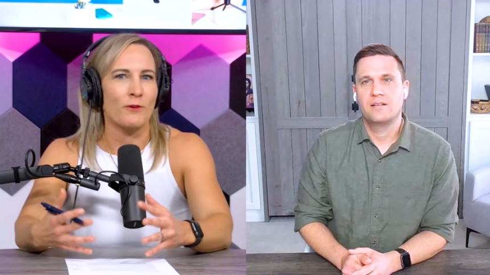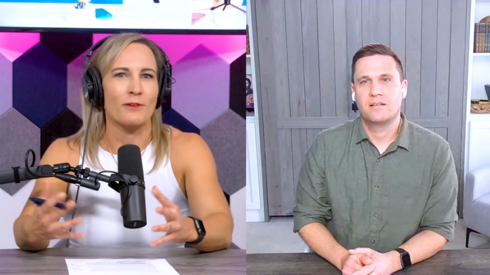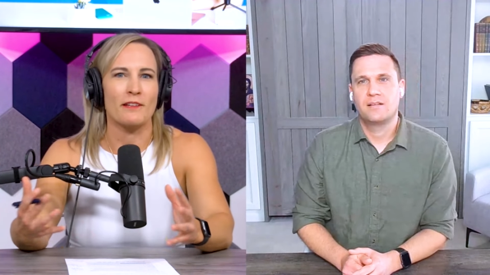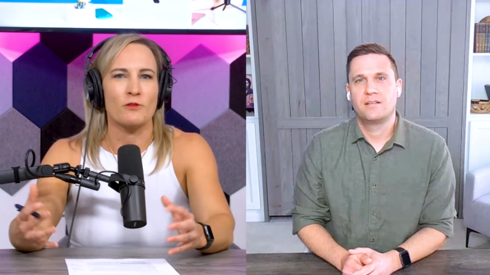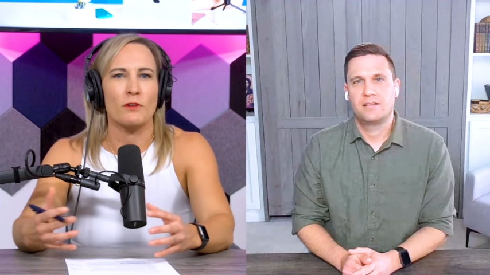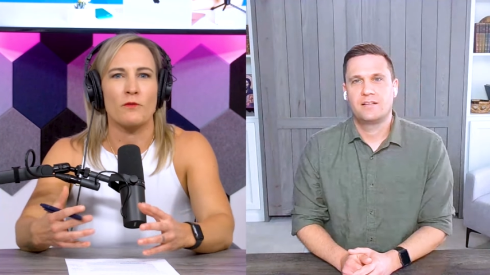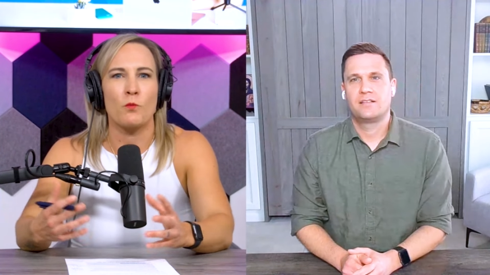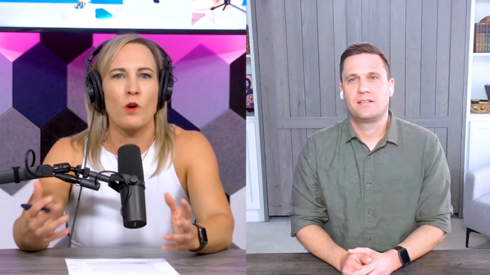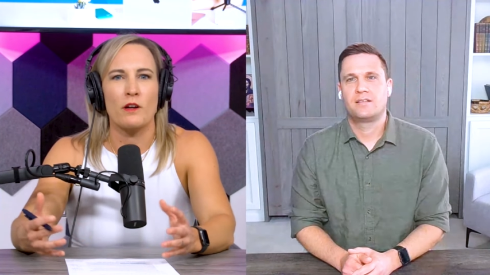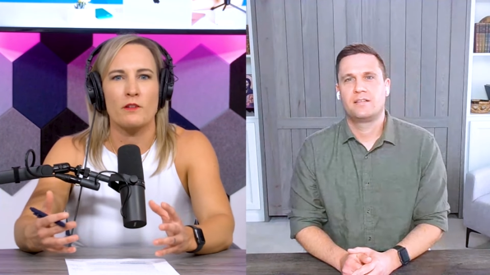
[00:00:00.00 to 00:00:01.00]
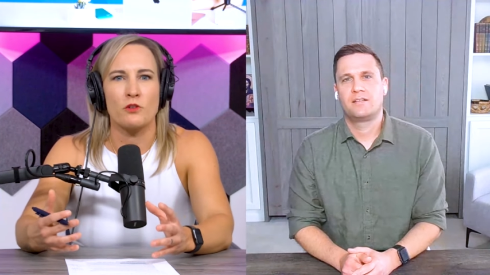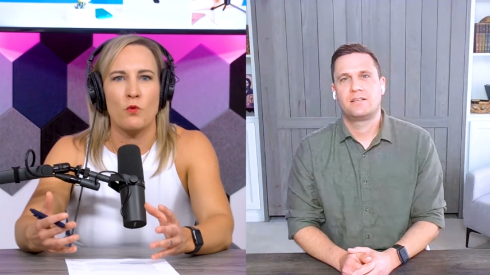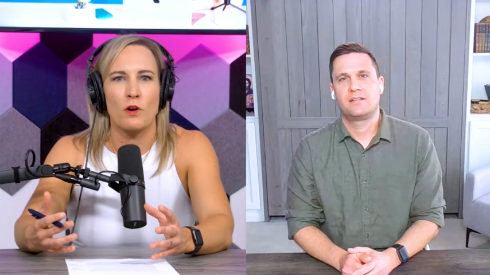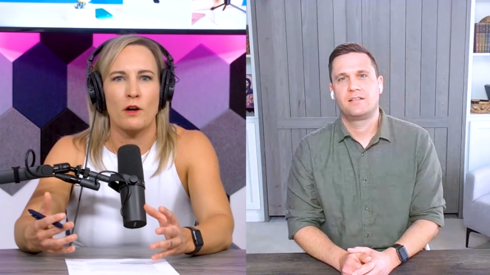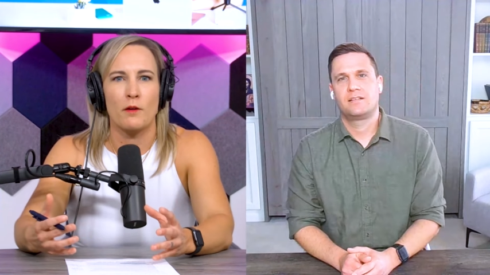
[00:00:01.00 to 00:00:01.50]
Speaker 1: or sort of what is
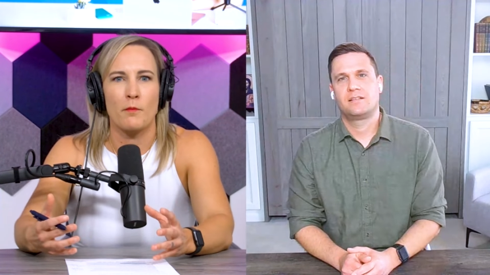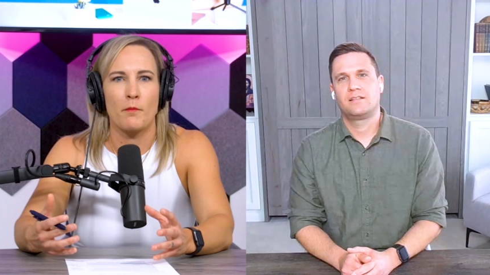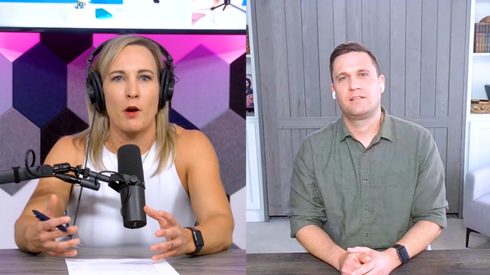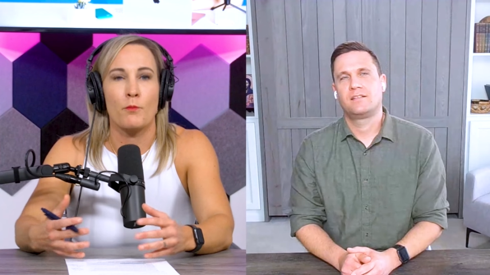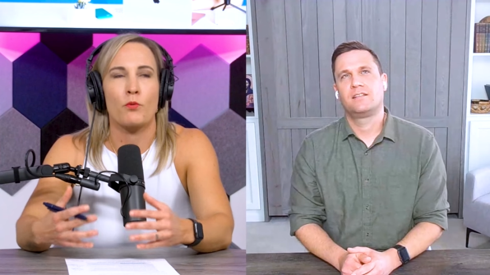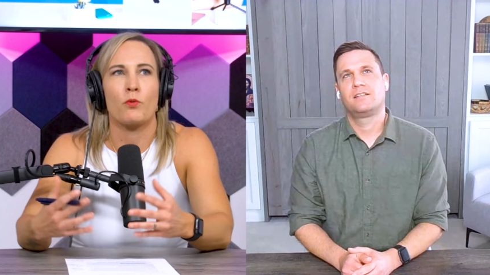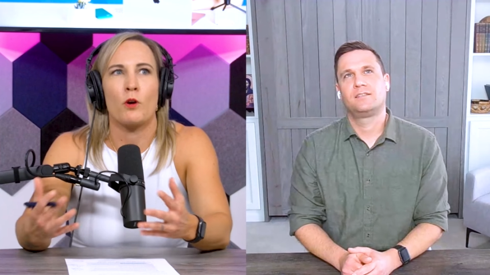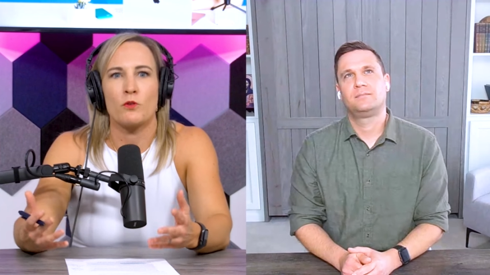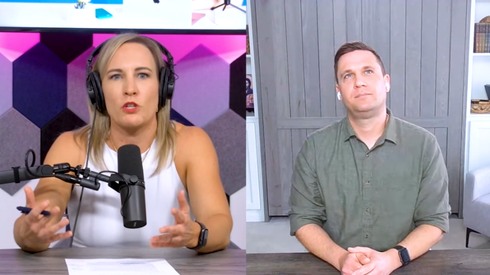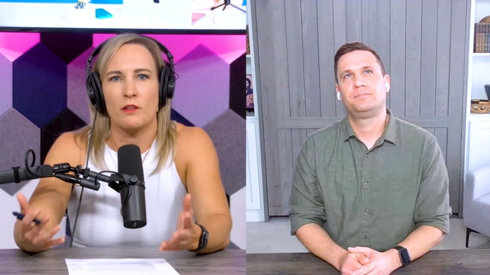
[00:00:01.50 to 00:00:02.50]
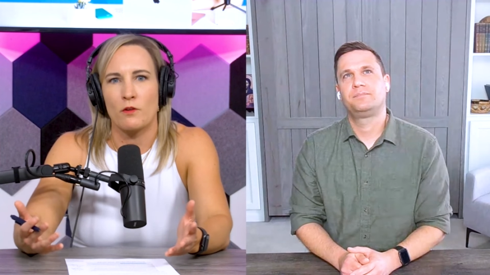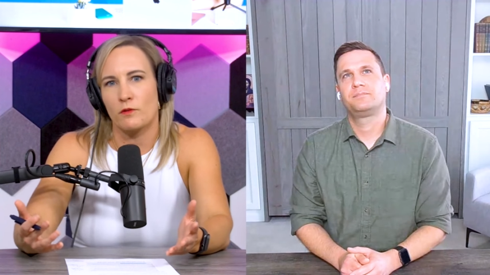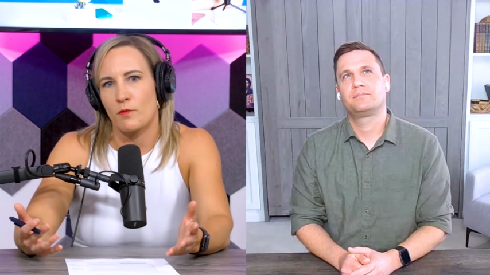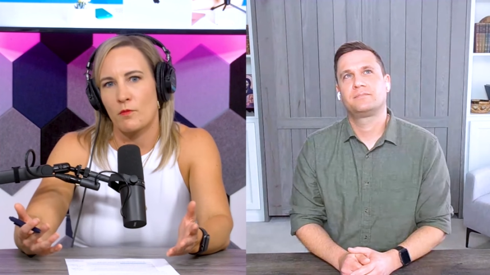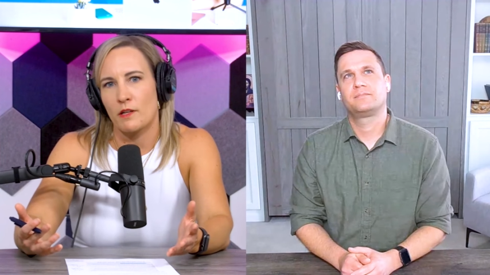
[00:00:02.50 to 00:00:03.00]
your approach in those
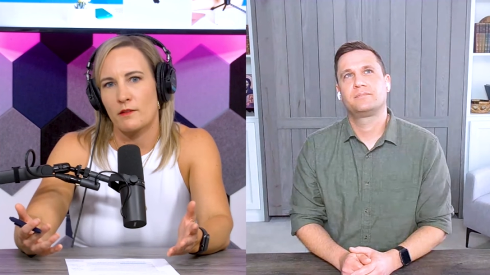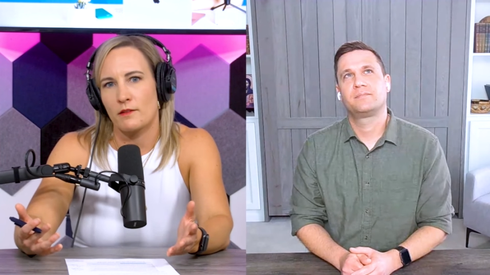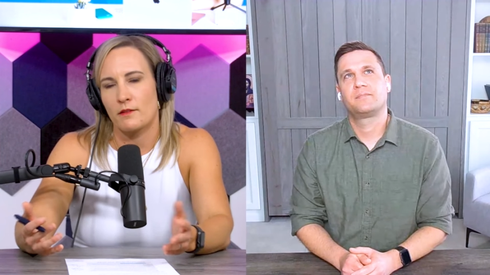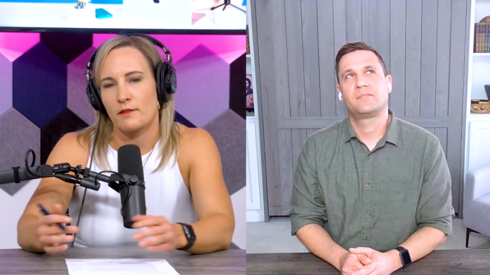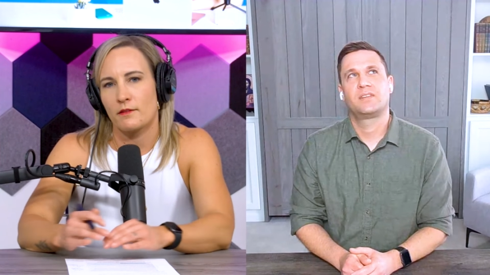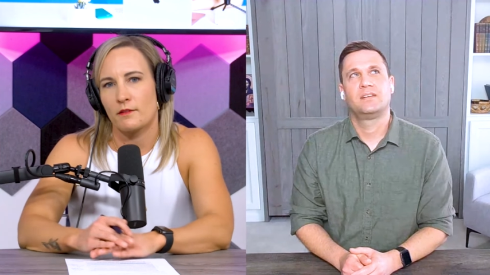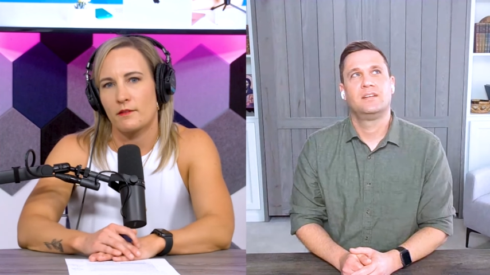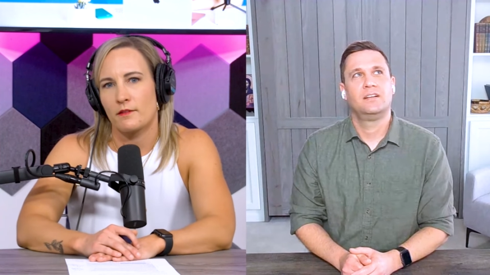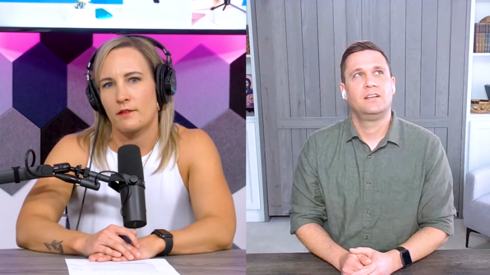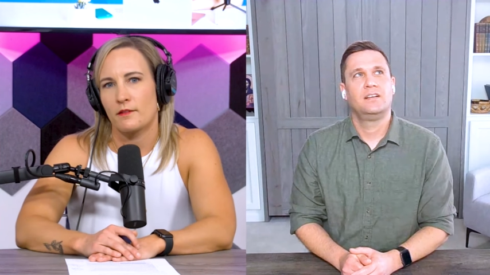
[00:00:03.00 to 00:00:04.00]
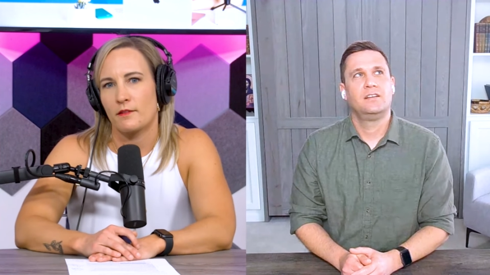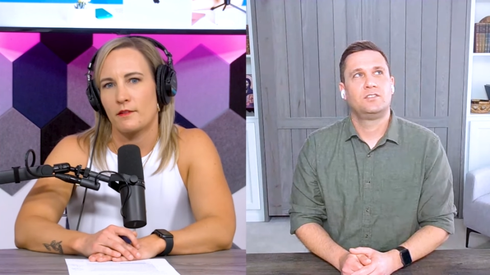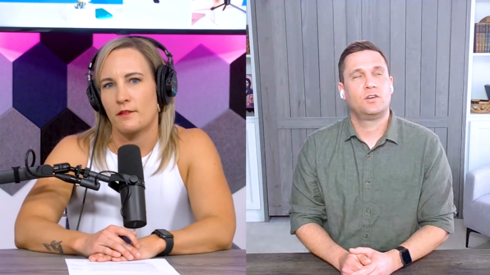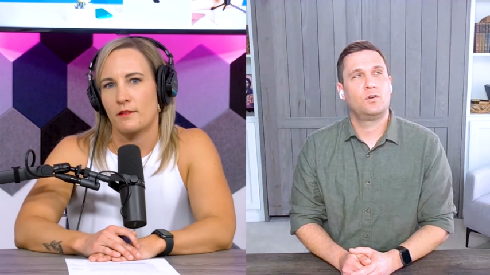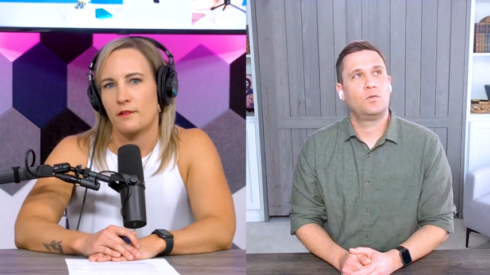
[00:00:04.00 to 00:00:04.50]
moments?
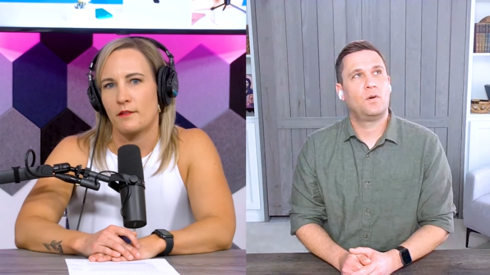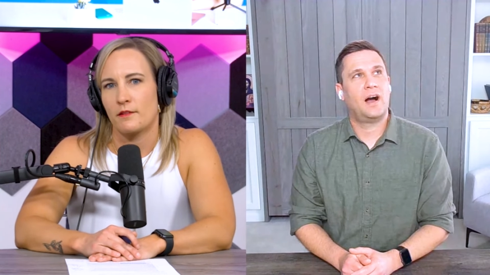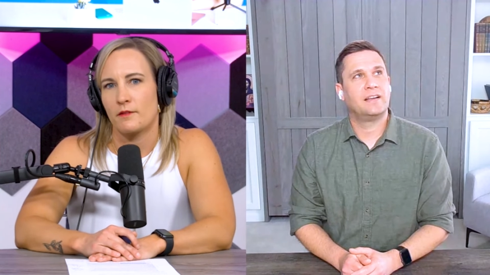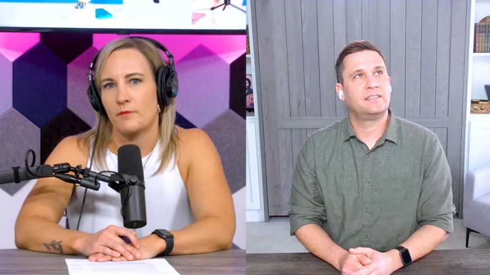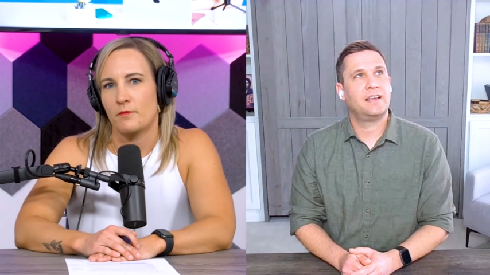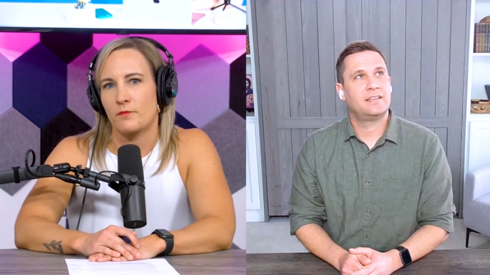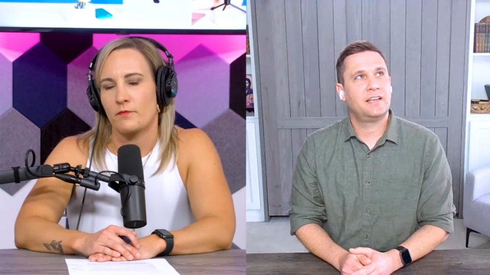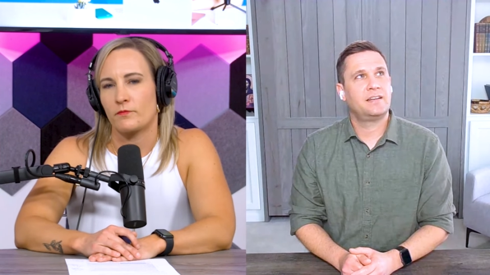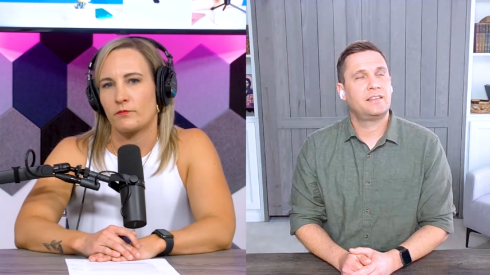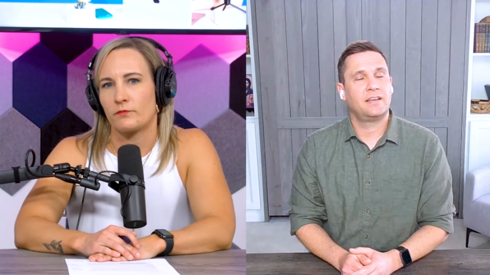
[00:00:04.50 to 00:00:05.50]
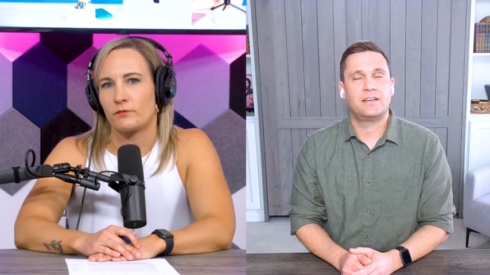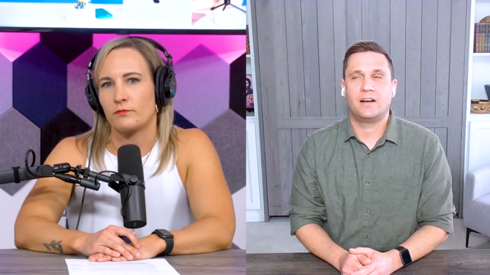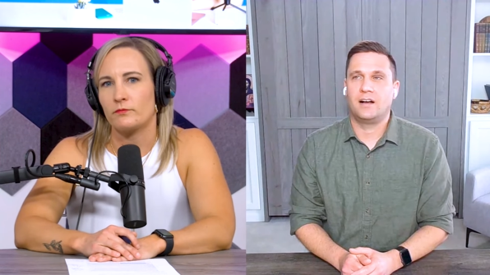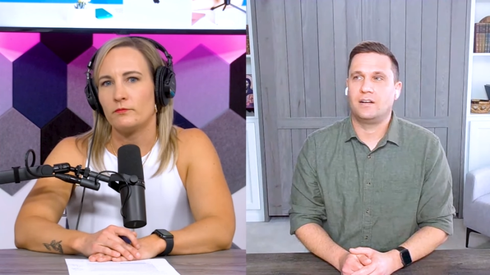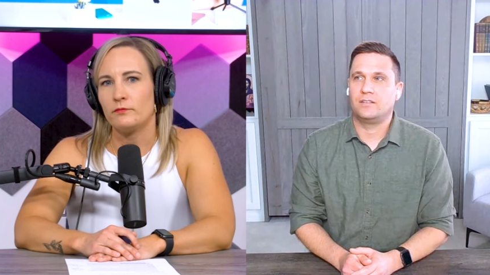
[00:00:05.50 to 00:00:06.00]
Speaker 2: So I, I tend to
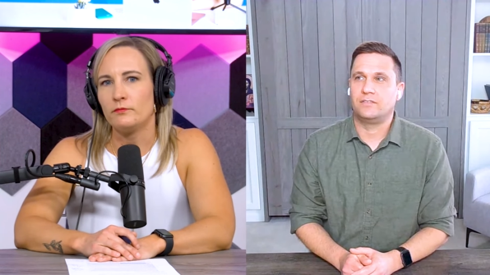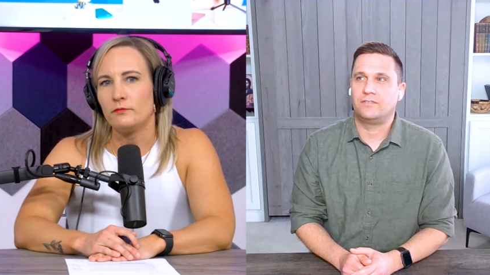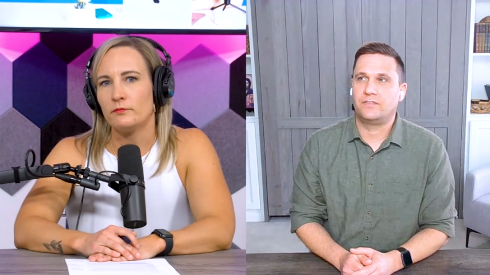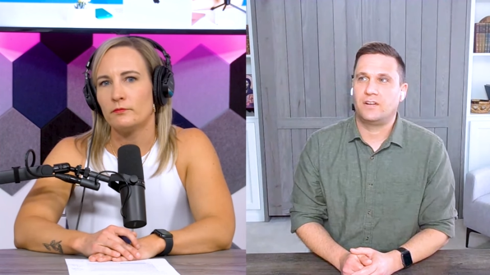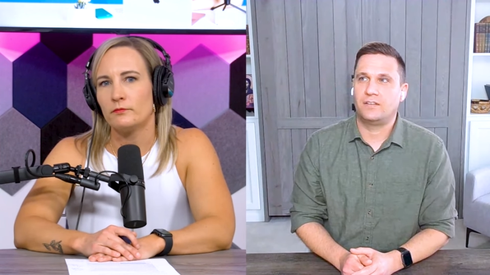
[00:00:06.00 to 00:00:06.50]
think of